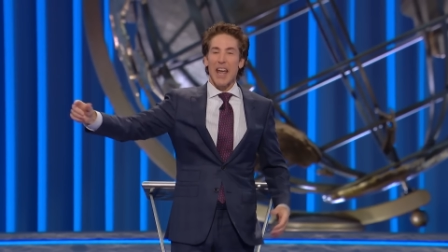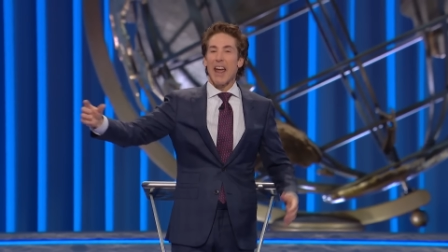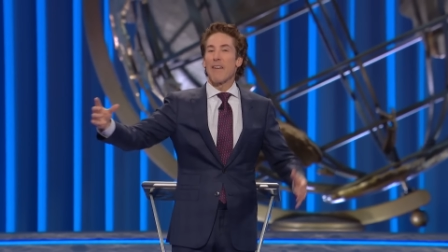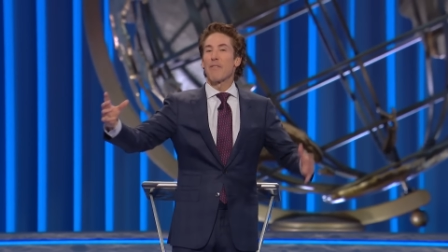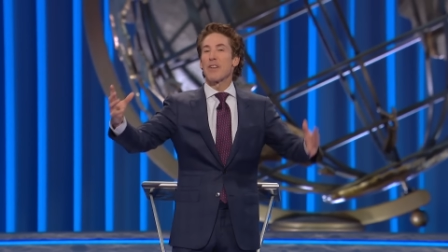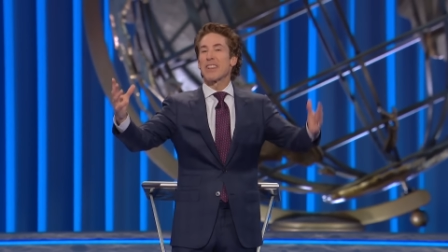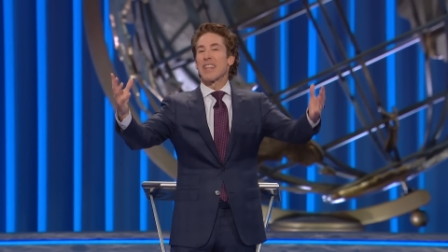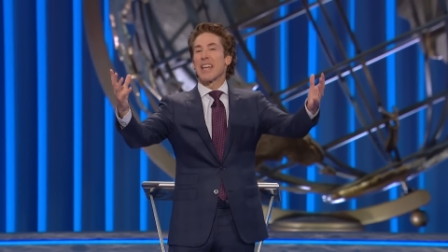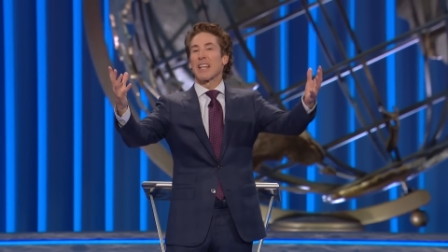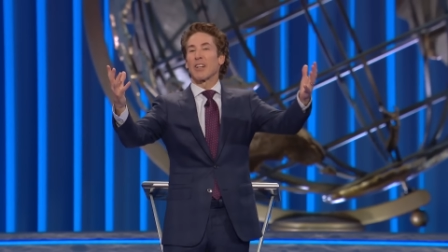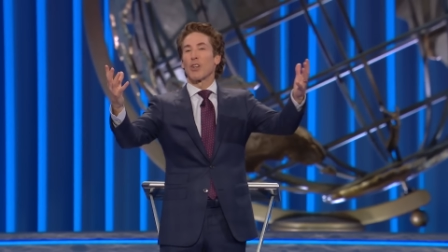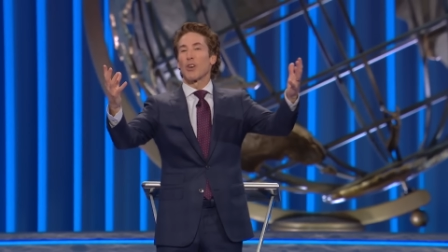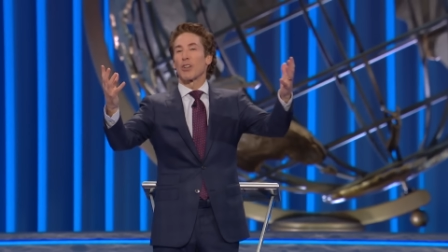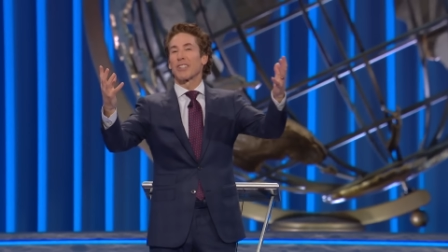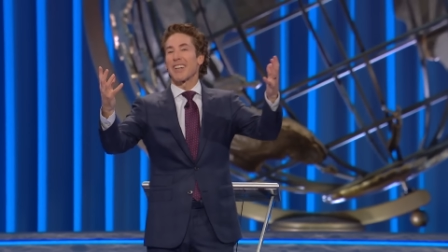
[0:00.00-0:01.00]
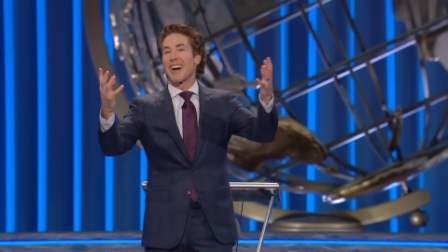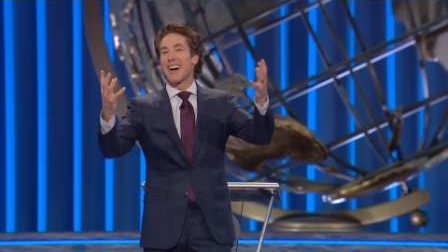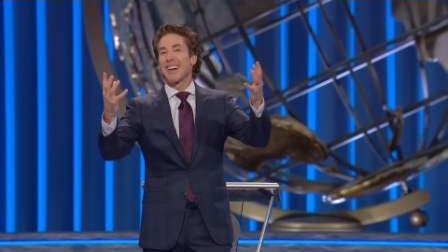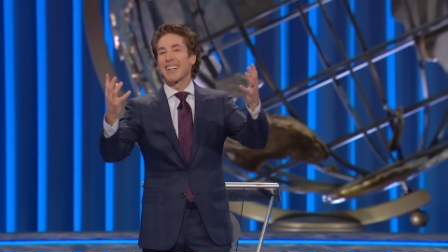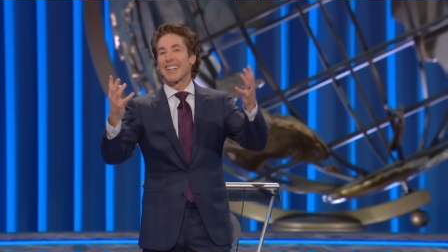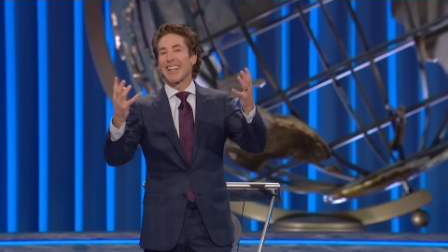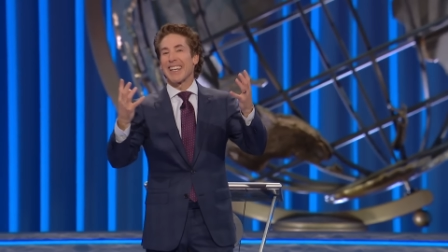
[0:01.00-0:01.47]
Everything looked
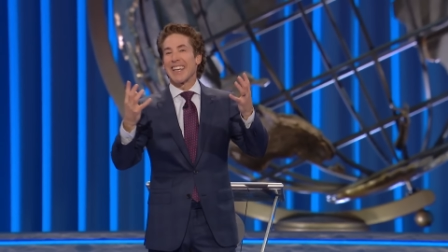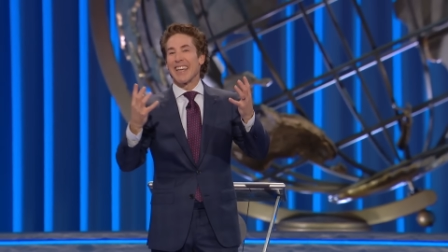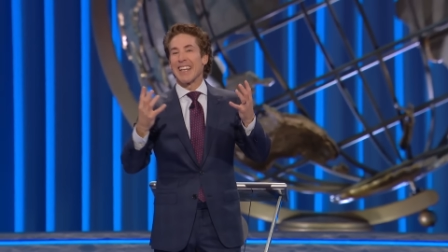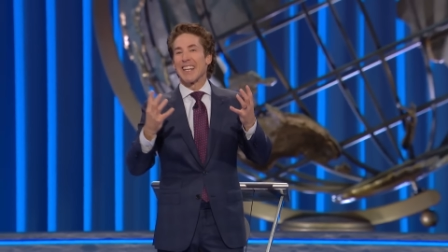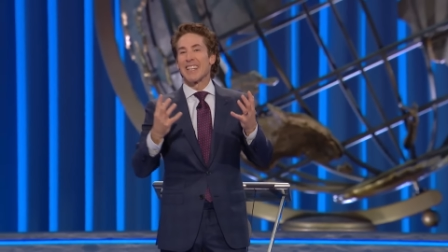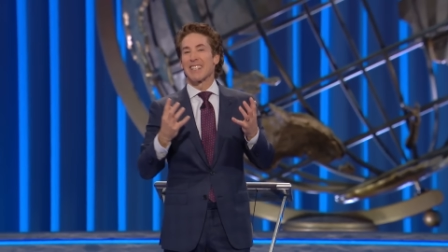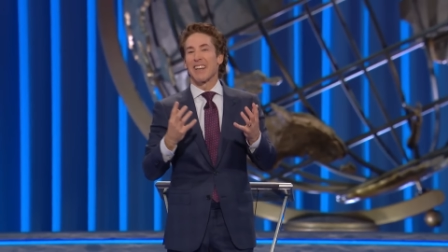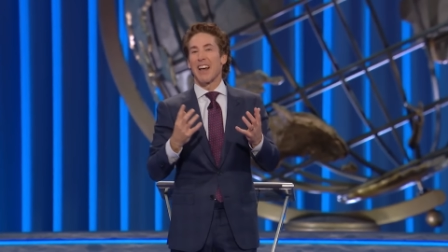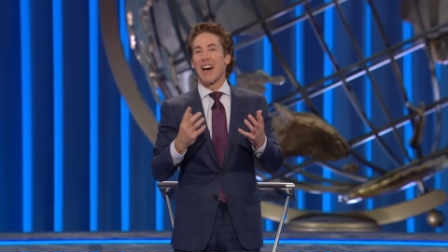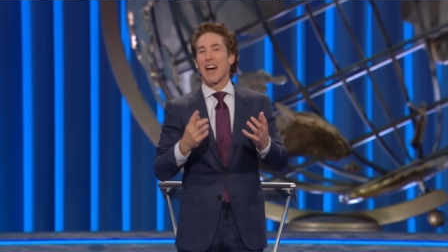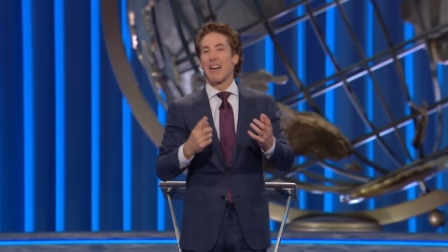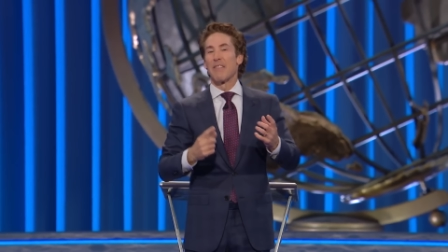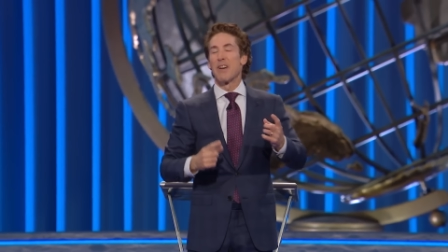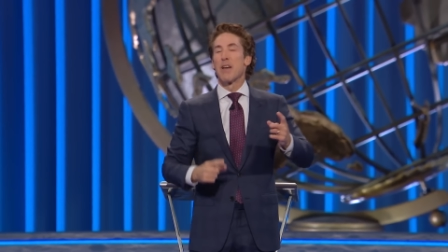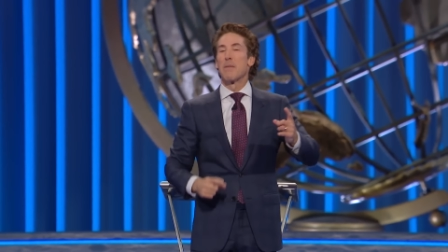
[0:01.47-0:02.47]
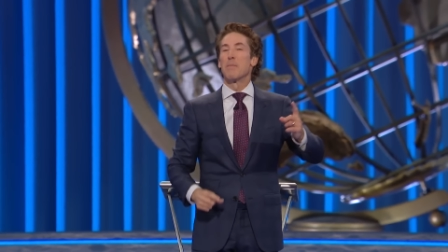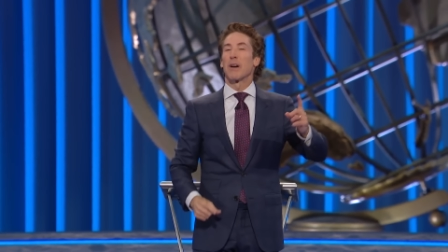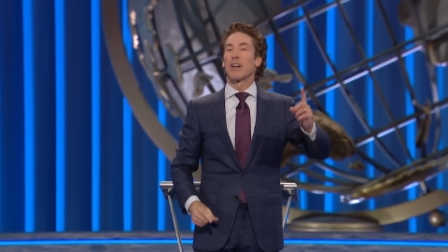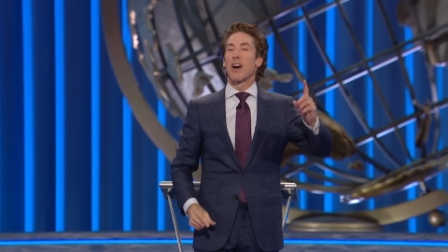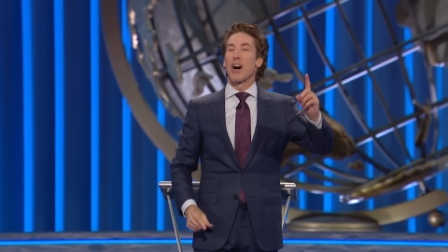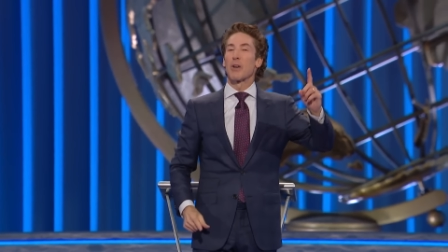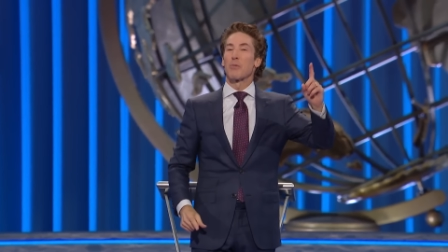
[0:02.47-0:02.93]
ugly in his life,
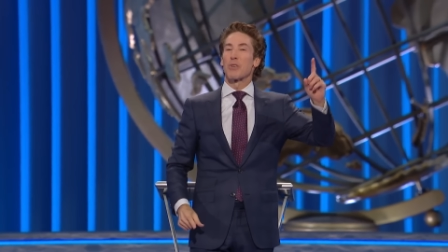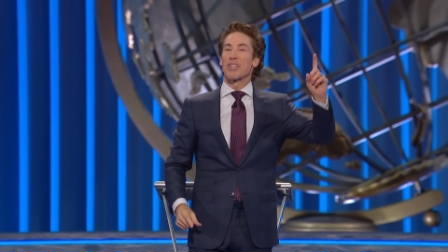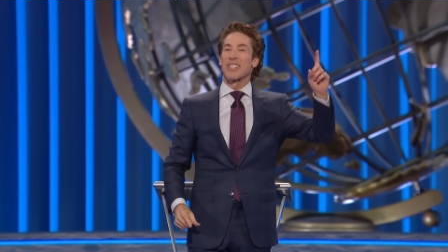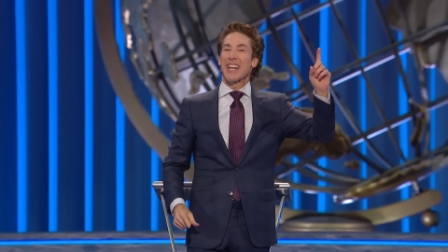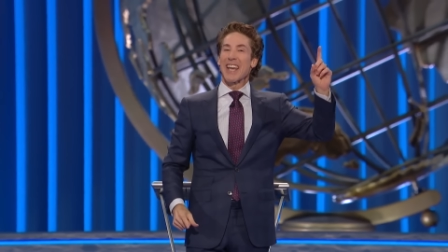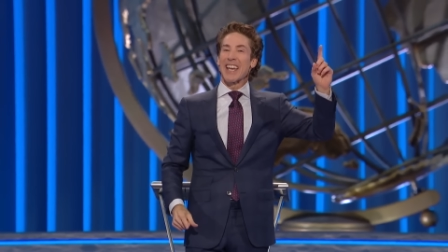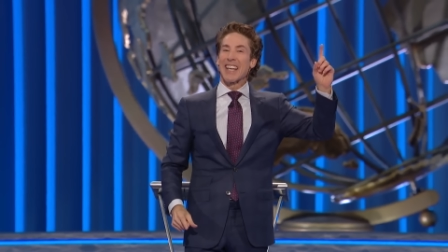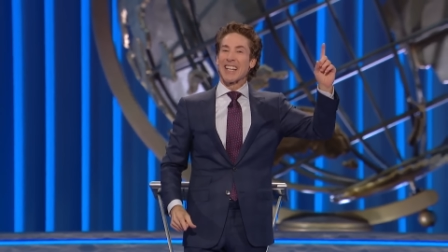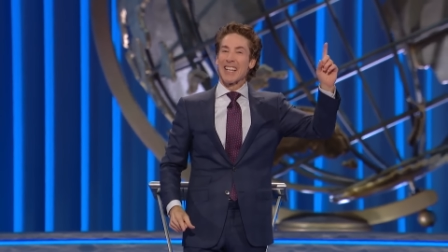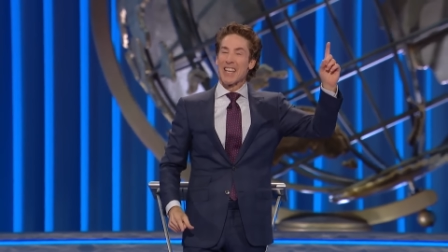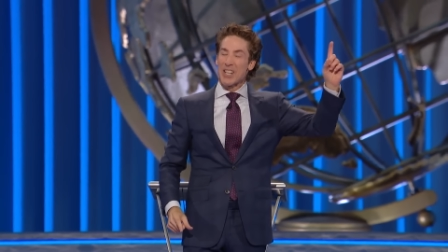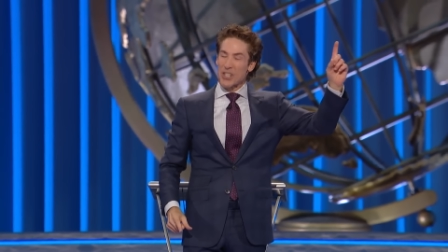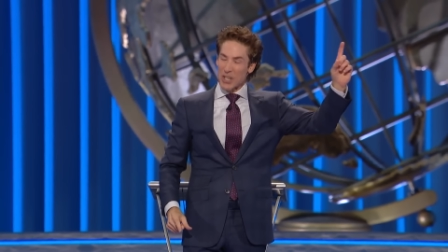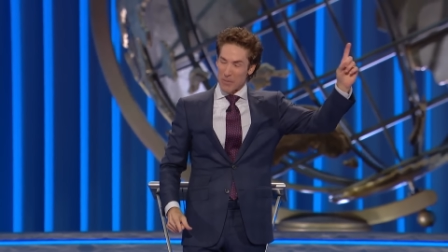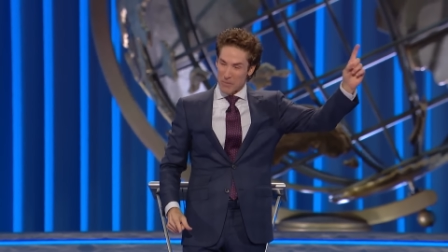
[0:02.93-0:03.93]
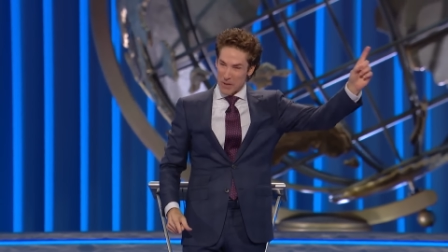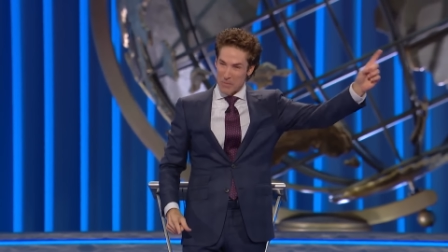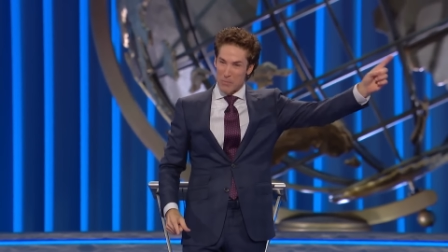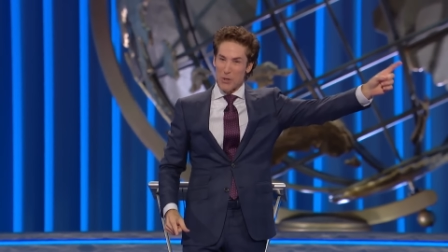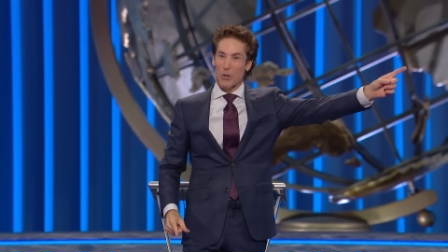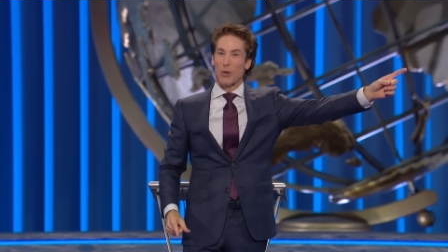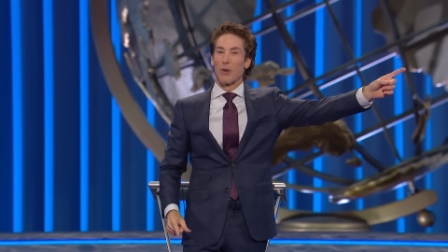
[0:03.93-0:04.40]
but God was saying something
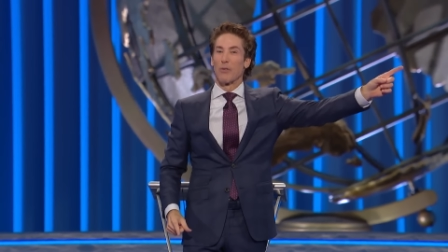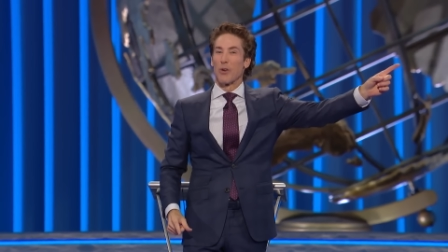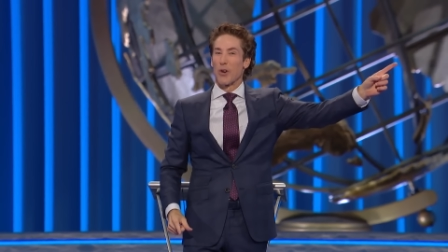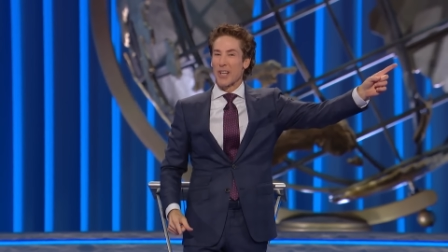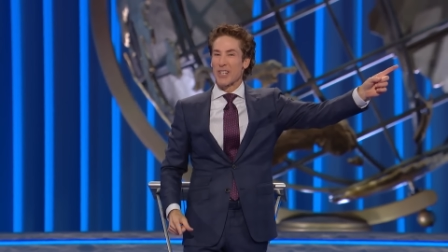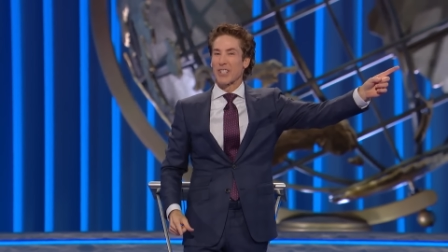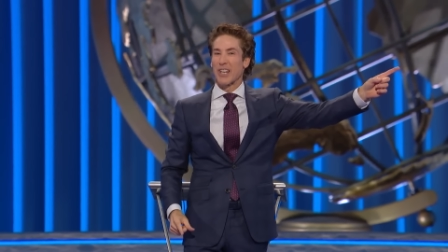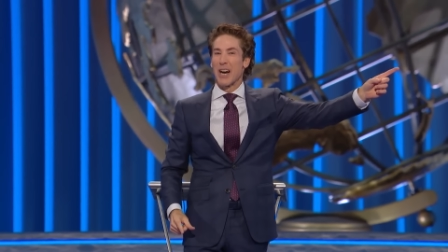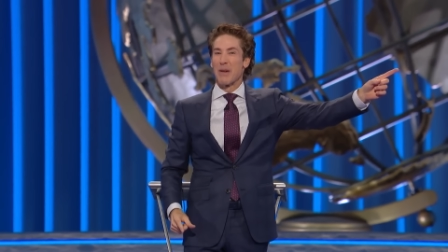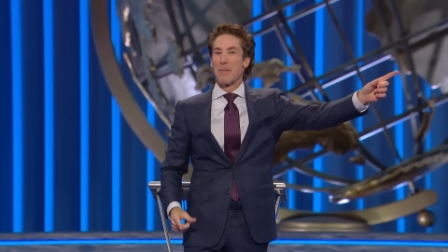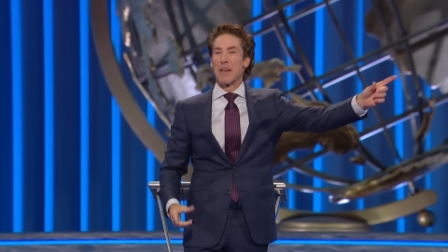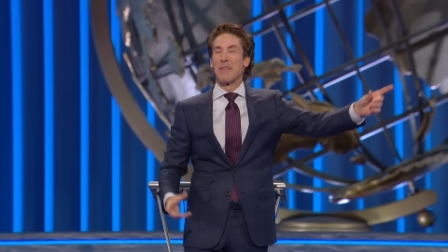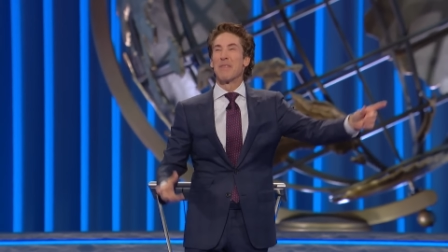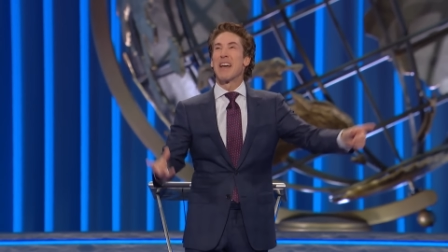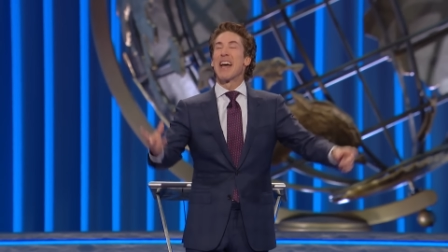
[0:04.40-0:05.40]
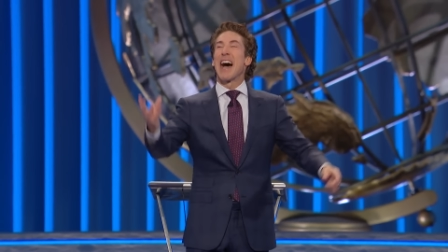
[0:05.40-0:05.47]
beautiful is coming.